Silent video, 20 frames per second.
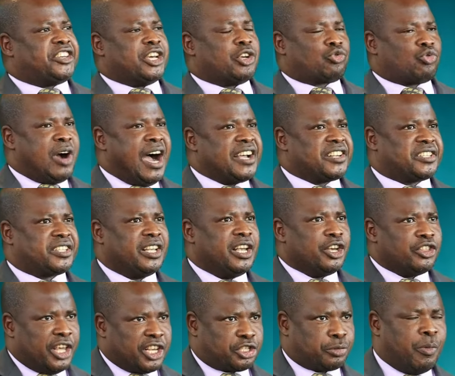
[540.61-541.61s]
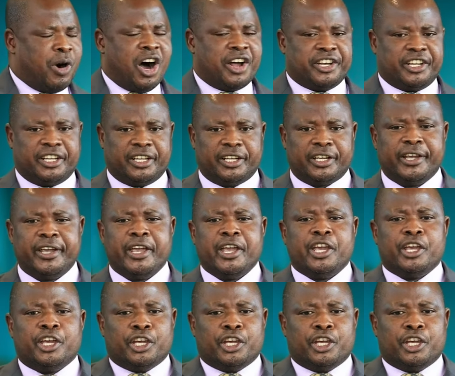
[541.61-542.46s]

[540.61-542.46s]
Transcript: writing to us this morning.